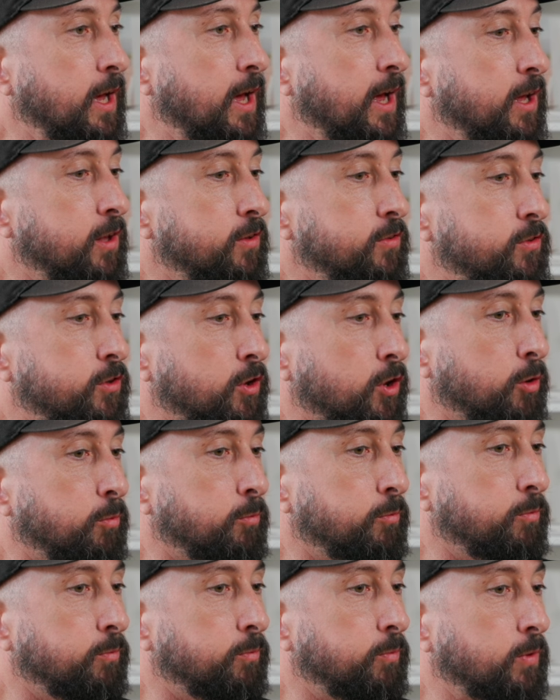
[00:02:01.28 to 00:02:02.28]
has
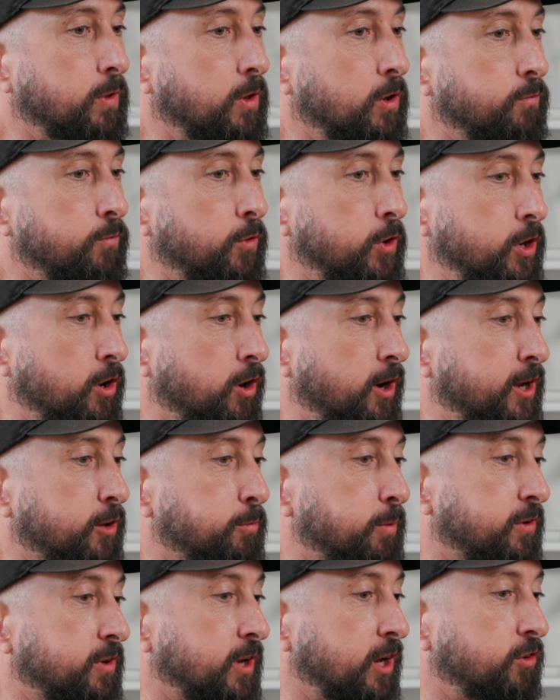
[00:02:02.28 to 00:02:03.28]
very high
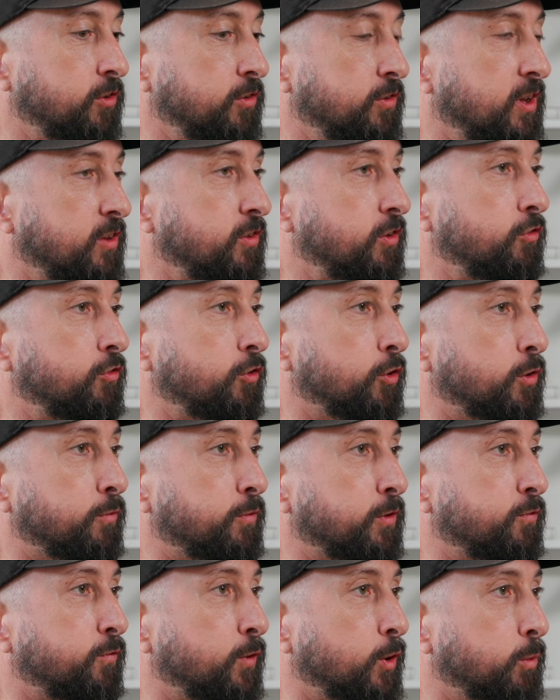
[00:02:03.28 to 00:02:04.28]
expectations, as he should, of
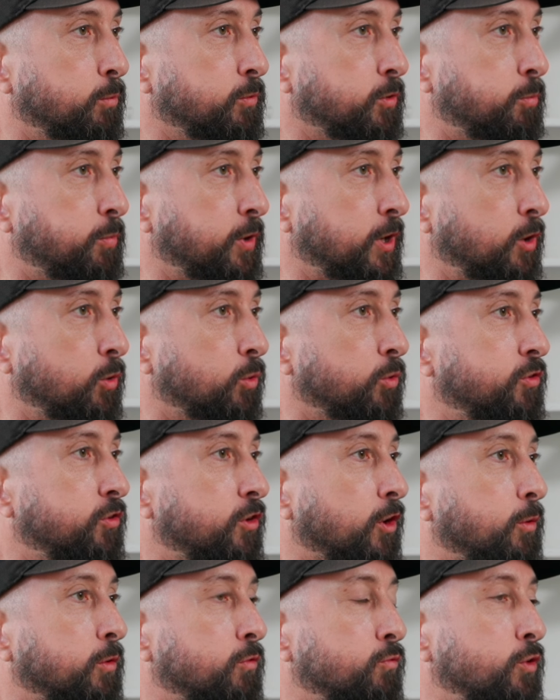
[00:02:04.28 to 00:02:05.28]
his films, but he
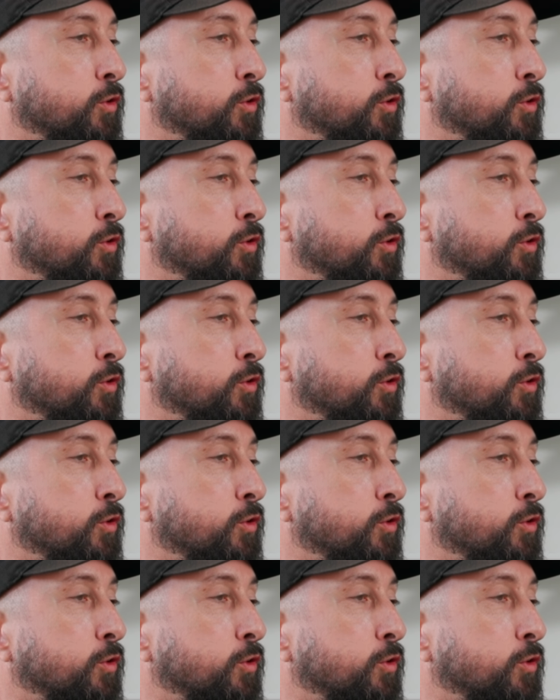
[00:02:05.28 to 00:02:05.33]
also is